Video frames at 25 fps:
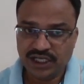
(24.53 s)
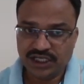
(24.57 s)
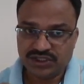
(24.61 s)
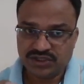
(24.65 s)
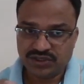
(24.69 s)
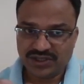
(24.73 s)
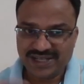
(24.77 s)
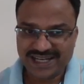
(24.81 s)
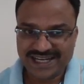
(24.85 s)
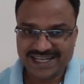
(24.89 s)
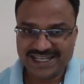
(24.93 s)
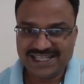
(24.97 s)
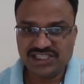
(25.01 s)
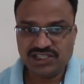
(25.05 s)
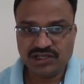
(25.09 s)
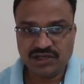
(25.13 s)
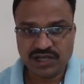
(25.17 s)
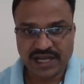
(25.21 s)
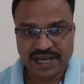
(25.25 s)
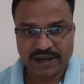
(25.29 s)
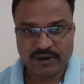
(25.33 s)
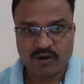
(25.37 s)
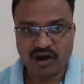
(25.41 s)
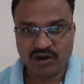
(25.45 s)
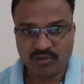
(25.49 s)
So it is
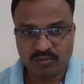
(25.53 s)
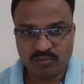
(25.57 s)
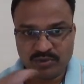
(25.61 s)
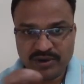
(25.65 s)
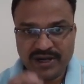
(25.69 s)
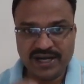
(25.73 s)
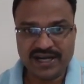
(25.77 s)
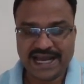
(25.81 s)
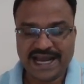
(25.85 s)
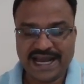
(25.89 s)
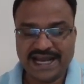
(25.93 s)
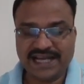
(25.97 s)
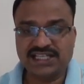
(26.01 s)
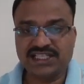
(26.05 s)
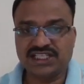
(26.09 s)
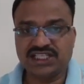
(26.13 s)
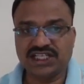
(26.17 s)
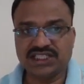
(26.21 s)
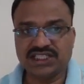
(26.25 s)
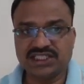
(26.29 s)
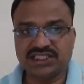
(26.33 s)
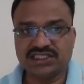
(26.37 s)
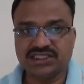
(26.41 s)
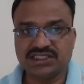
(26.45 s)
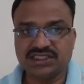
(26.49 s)
a corporate
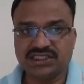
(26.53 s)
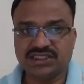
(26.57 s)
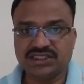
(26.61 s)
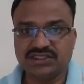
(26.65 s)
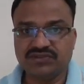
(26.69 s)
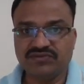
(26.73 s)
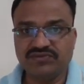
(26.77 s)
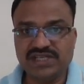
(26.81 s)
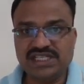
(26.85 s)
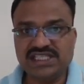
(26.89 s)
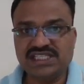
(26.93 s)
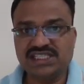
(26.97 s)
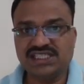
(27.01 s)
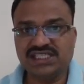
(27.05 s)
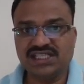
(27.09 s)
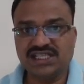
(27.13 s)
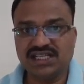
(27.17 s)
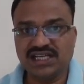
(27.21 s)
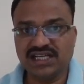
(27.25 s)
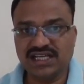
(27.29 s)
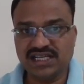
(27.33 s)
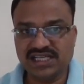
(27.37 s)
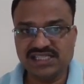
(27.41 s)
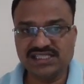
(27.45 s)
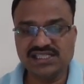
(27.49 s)
action which
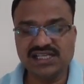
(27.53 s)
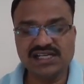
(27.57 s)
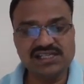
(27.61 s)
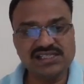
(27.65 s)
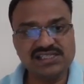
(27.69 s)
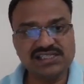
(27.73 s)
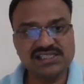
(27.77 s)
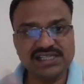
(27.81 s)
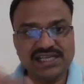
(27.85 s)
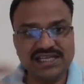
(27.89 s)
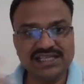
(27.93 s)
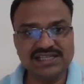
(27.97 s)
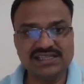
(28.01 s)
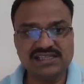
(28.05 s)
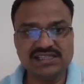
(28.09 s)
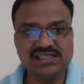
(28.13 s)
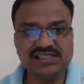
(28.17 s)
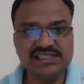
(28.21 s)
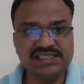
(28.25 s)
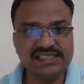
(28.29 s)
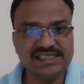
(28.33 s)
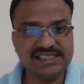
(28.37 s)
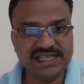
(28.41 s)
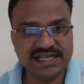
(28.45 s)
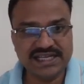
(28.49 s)
results in
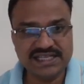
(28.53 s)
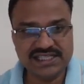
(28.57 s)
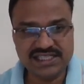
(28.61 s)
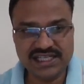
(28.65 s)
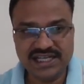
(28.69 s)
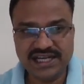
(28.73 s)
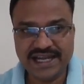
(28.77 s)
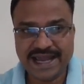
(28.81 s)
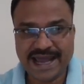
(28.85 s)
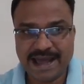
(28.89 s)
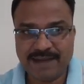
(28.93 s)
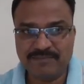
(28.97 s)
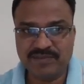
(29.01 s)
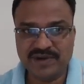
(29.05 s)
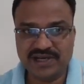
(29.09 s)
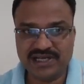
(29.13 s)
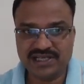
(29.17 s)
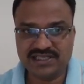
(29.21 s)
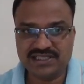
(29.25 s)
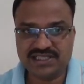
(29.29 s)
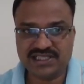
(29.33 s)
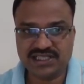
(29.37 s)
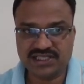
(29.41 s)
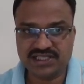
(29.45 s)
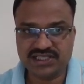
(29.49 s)
the change in
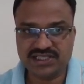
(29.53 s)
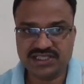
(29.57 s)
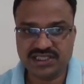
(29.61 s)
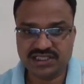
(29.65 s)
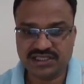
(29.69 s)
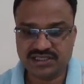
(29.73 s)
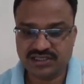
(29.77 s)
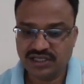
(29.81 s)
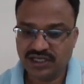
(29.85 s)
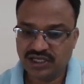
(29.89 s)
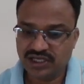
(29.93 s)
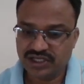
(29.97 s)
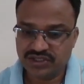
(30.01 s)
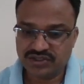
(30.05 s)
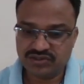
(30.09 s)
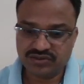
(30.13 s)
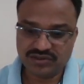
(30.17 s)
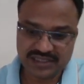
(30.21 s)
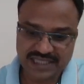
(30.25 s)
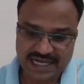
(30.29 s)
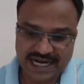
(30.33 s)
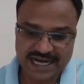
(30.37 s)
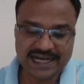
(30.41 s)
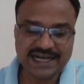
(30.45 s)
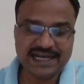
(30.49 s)
capital structure so
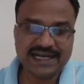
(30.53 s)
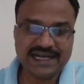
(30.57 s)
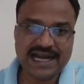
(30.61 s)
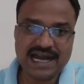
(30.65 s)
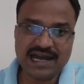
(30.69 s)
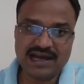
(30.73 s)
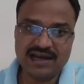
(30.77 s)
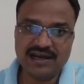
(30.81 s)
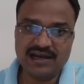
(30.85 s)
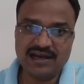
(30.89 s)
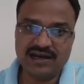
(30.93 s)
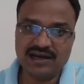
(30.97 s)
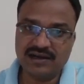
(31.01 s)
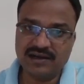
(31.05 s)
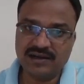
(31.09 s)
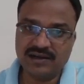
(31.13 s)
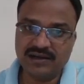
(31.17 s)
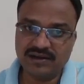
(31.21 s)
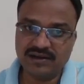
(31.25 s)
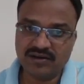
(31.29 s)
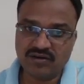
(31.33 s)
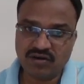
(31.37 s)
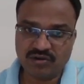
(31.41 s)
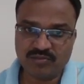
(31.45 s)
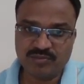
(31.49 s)
that
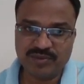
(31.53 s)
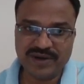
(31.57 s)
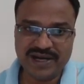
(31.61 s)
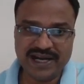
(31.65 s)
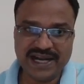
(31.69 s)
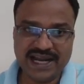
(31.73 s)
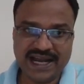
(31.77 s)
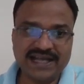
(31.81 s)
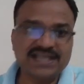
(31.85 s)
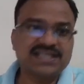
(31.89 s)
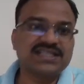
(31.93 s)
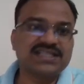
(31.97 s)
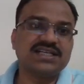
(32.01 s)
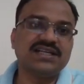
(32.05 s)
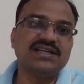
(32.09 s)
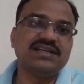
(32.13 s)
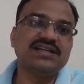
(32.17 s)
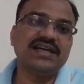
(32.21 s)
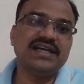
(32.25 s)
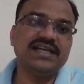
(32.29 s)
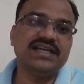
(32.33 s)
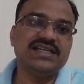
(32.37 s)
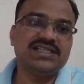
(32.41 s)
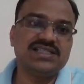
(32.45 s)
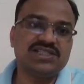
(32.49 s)
uh, corporate
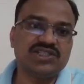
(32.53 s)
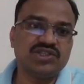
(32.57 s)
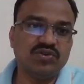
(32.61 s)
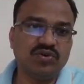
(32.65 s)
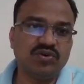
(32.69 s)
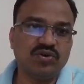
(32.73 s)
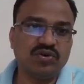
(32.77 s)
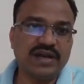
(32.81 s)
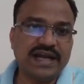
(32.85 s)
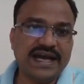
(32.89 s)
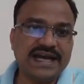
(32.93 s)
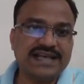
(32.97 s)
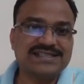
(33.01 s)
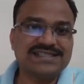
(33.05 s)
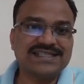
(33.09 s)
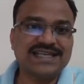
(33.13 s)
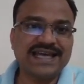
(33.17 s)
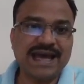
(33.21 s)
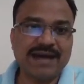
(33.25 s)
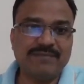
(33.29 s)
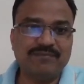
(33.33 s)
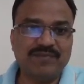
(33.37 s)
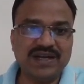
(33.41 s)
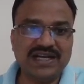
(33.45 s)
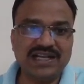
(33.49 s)
action is known as
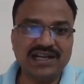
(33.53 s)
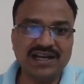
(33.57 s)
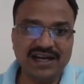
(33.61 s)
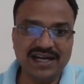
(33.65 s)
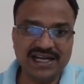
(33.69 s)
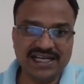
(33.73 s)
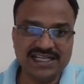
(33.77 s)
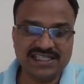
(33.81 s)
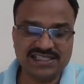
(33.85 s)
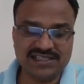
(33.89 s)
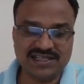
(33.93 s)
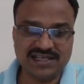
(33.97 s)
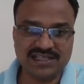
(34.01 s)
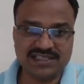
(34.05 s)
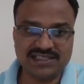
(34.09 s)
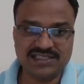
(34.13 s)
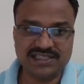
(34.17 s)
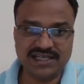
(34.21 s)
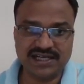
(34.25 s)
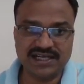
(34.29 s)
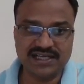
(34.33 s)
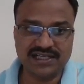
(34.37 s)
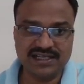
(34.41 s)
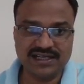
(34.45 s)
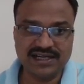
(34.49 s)
capital
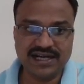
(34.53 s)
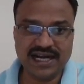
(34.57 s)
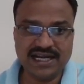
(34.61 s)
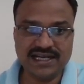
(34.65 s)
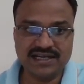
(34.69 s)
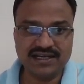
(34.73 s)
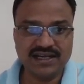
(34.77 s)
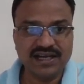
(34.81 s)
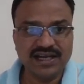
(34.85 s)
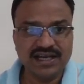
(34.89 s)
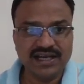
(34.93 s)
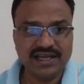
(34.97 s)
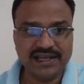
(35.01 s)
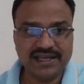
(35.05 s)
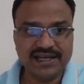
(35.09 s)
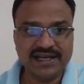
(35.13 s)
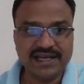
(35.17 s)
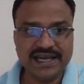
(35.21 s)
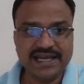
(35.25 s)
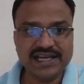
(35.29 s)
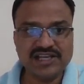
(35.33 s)
restructuring, right? In